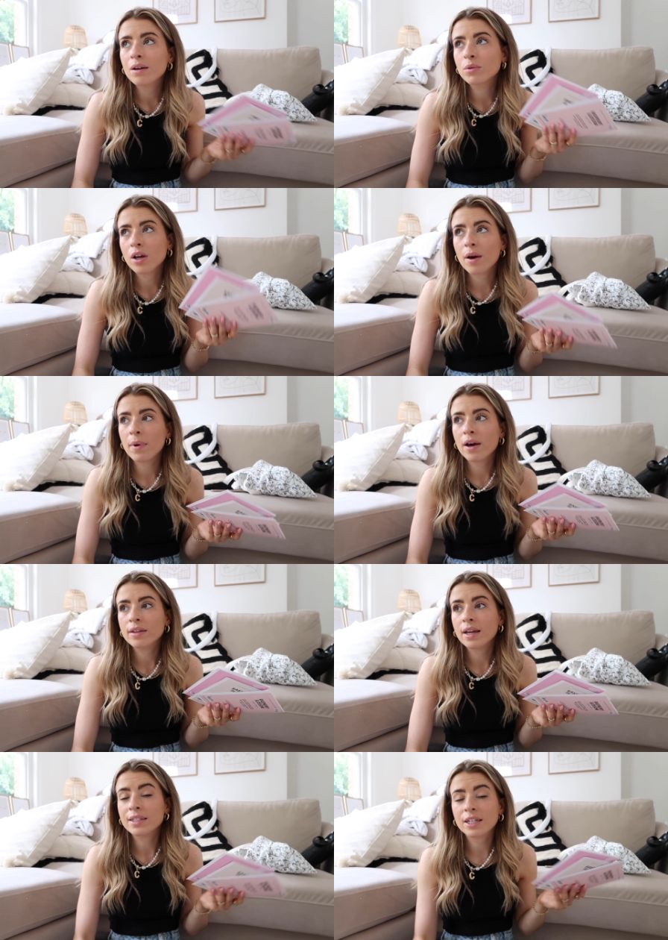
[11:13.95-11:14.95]
was her
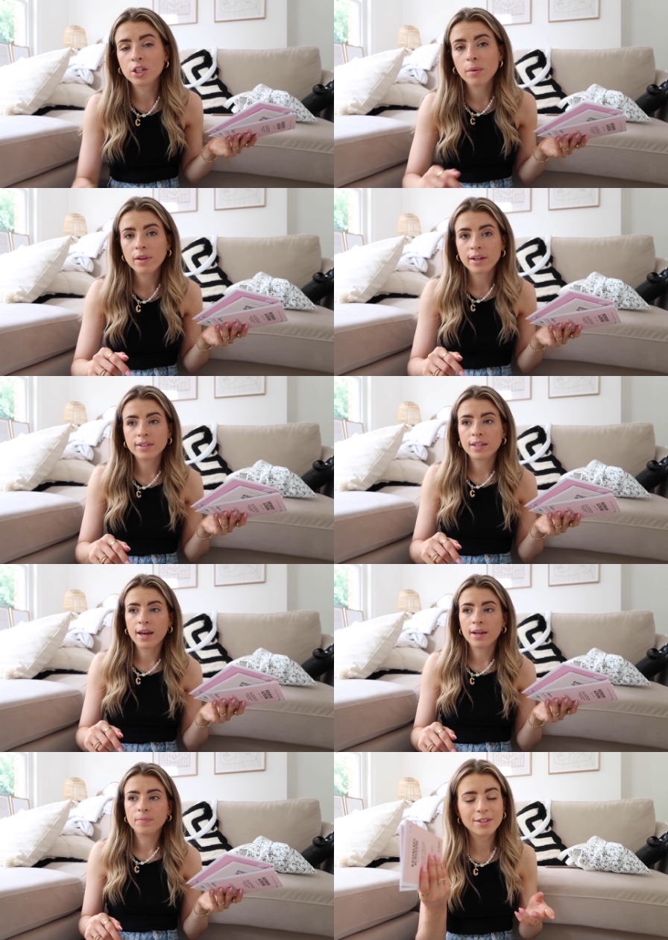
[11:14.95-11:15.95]
birthday, it's actually her birthday today,